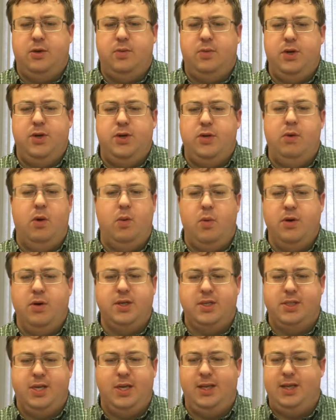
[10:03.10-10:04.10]
when you do a
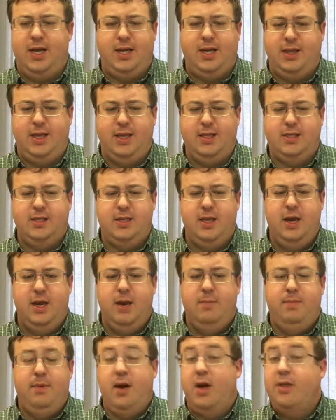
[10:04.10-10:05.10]
word study like this,
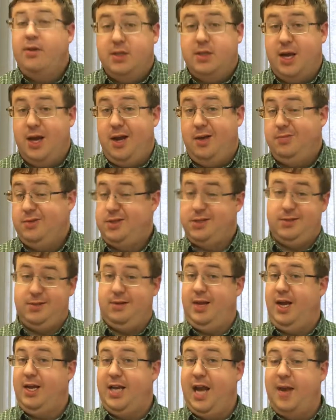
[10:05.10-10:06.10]
but other times,
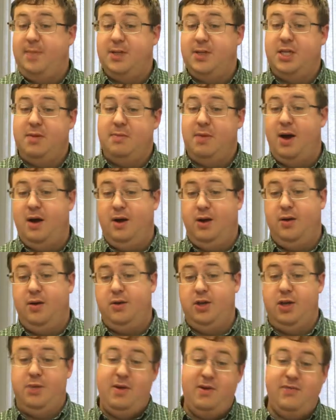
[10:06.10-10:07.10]
like
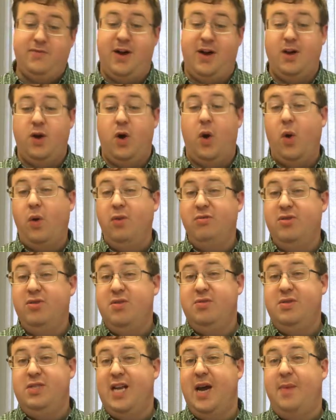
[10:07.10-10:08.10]
epitimao, you may find a whole
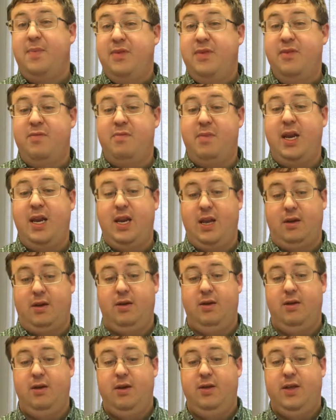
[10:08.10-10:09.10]
new depth of meaning
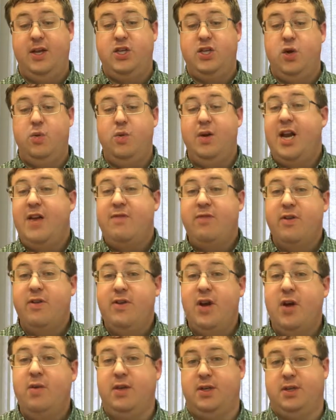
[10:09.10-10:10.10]
that you would never have
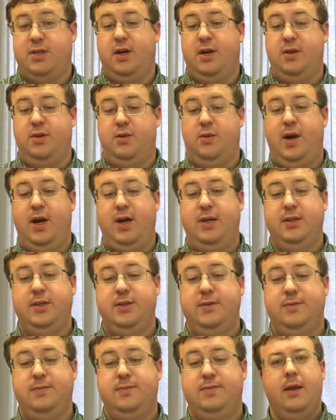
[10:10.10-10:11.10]
noticed
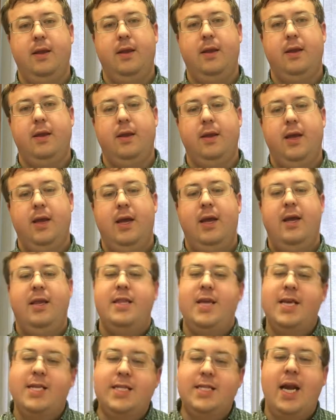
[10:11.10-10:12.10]
otherwise.
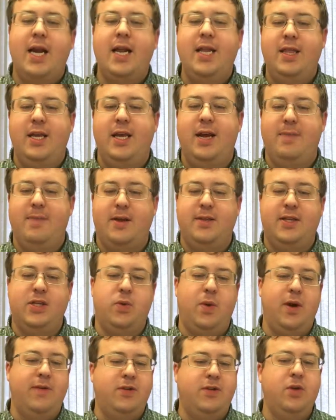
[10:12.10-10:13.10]
The exciting thing about
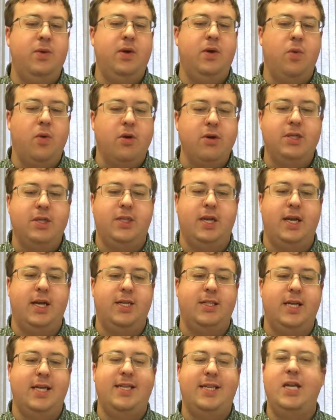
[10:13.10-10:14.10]
this way of doing word
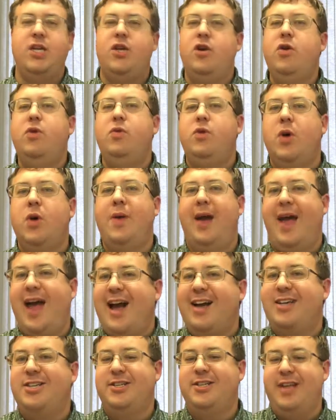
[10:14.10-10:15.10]
studies is that you don't
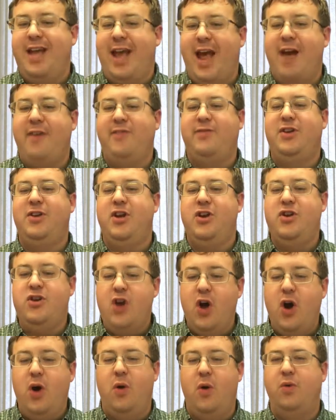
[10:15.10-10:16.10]
actually have to
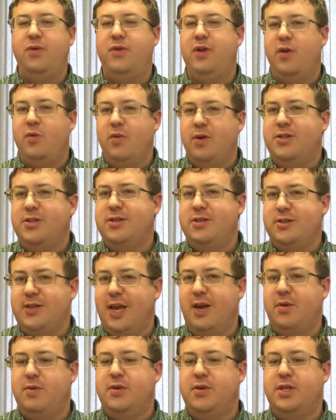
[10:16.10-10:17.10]
know the original
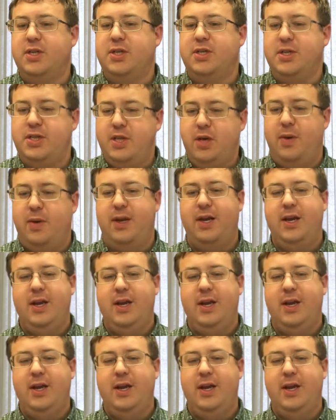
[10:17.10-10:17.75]
languages to do it,